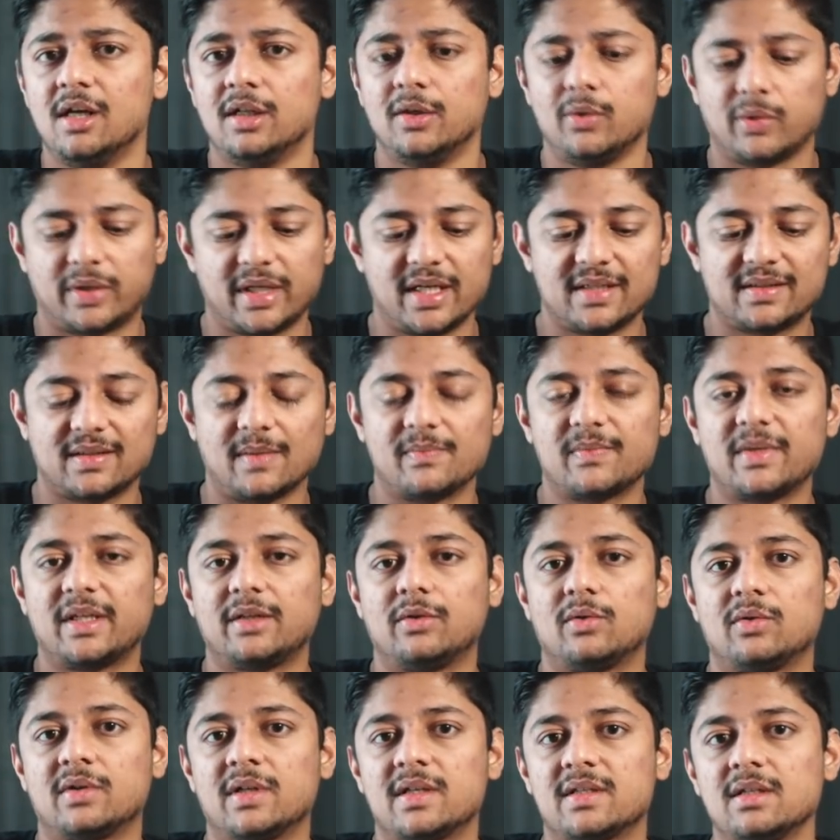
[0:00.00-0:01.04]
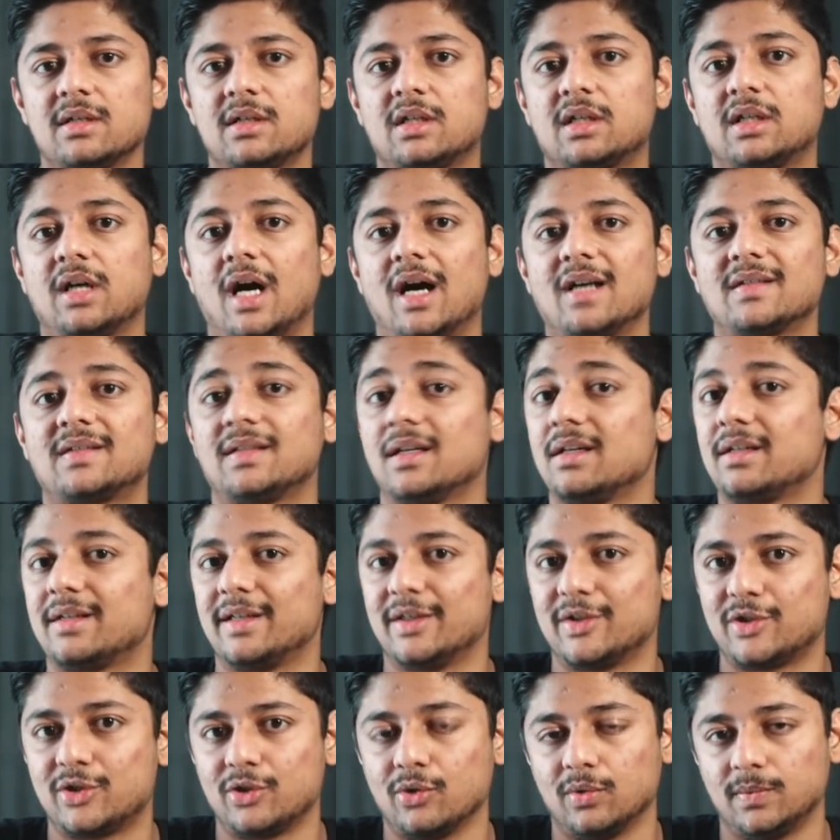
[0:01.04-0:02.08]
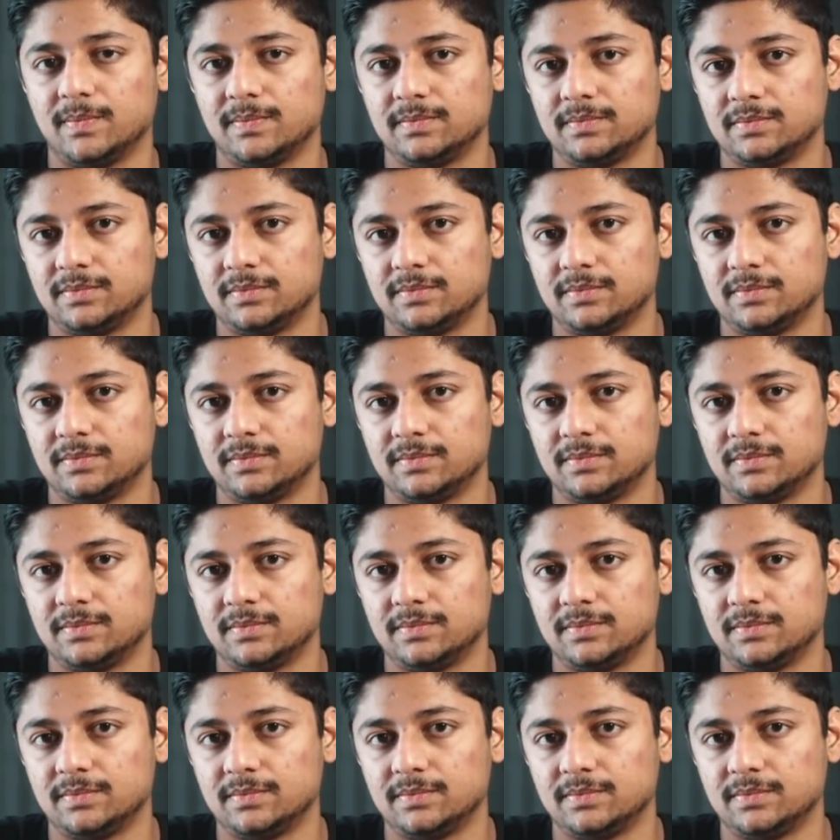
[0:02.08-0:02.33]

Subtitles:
look at something known as a CASA ratio.